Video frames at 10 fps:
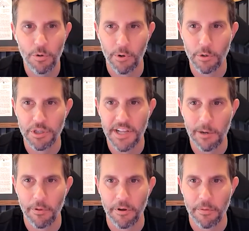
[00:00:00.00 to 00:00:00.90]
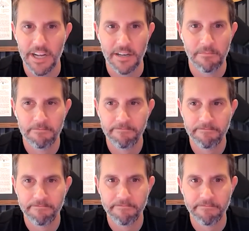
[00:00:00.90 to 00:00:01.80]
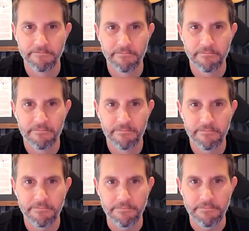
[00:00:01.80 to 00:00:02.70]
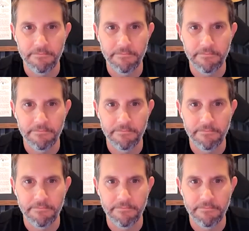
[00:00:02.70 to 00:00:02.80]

approaching that with your men well we were very